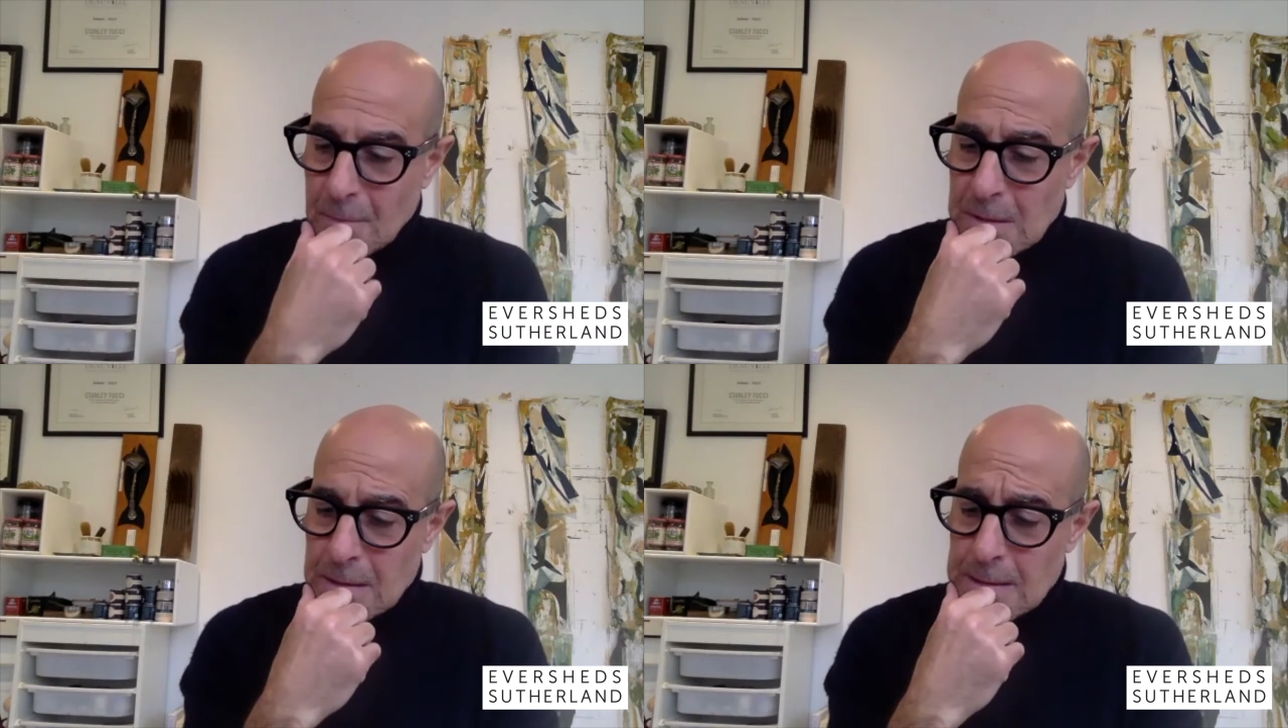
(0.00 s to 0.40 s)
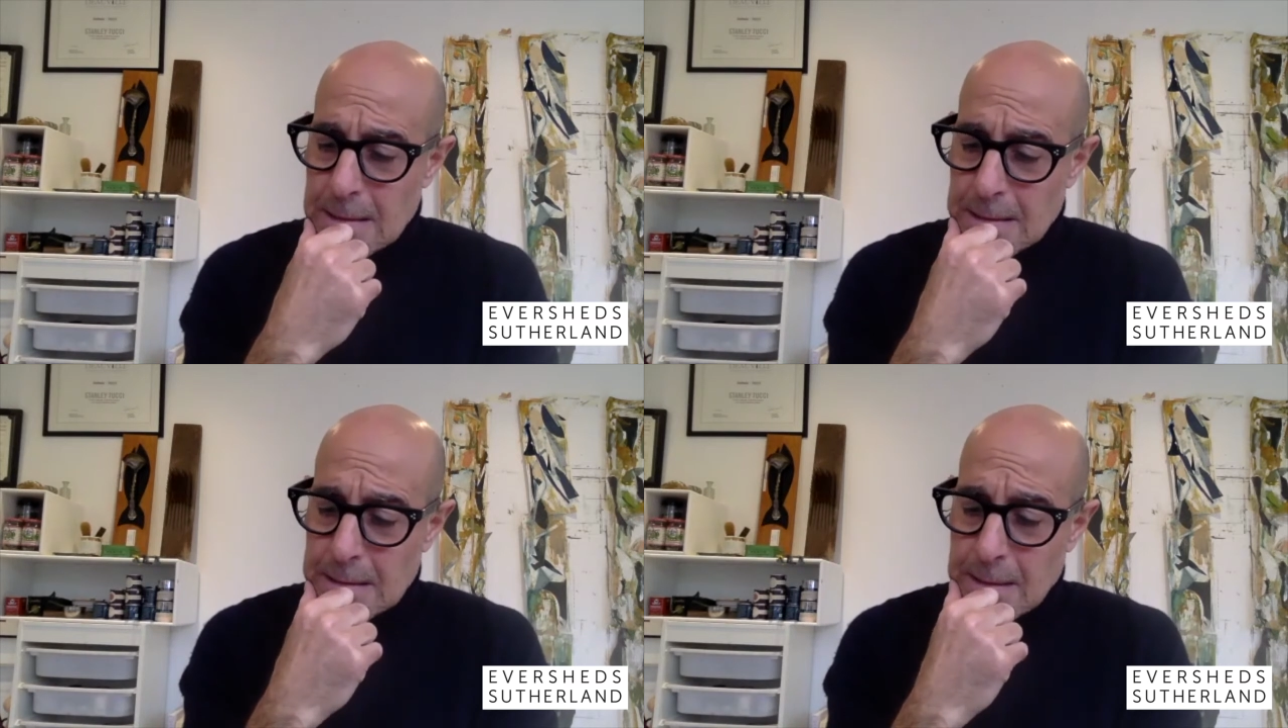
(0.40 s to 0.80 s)

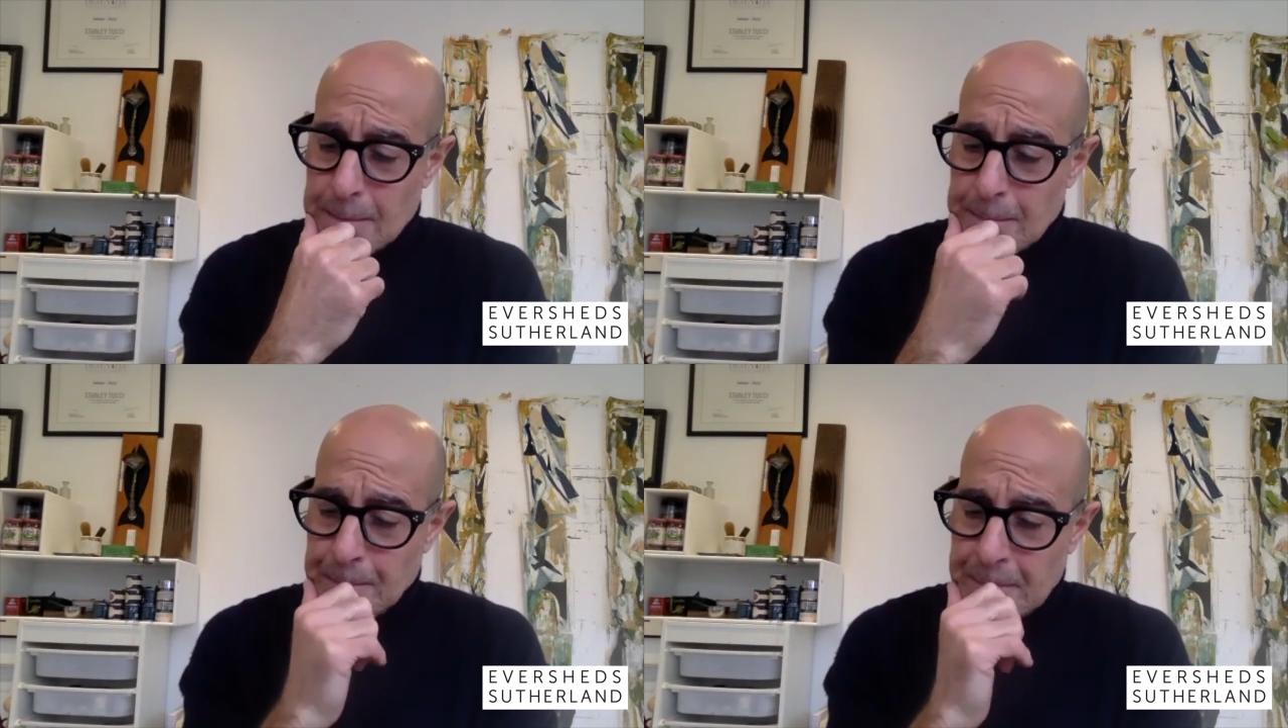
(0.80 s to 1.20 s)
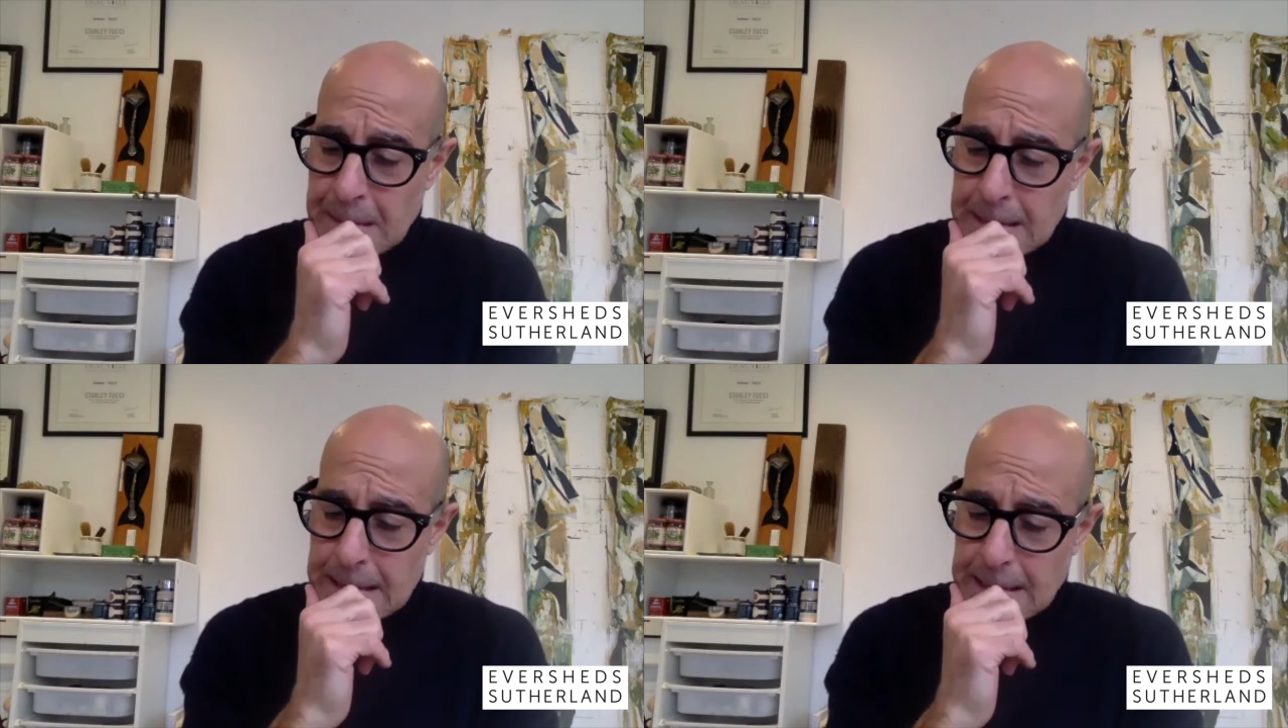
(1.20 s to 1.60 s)
and
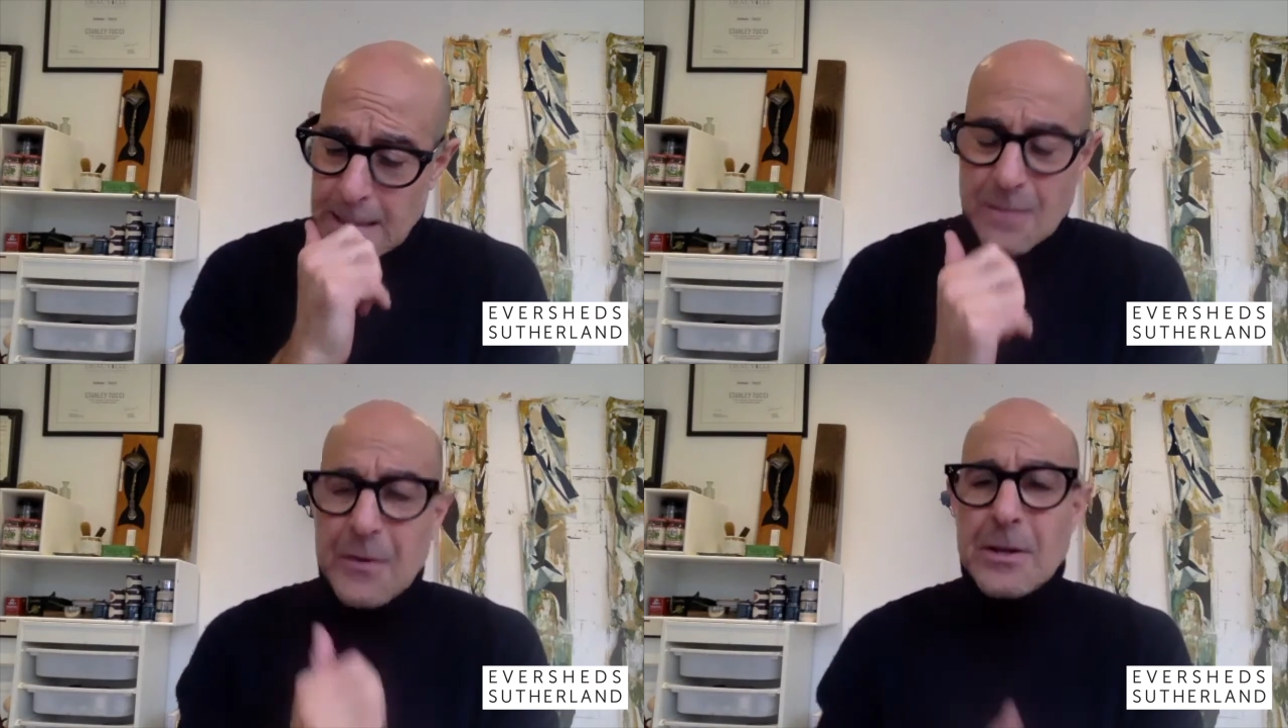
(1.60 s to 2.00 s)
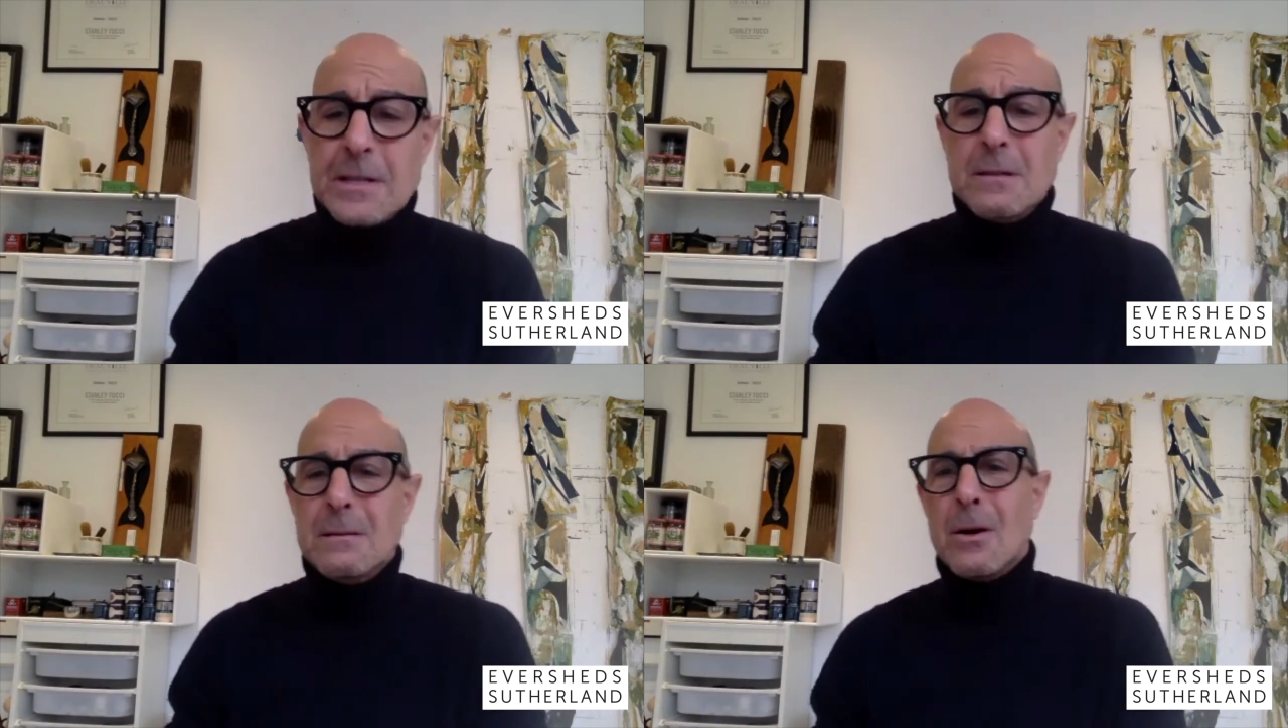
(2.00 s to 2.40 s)
it's a very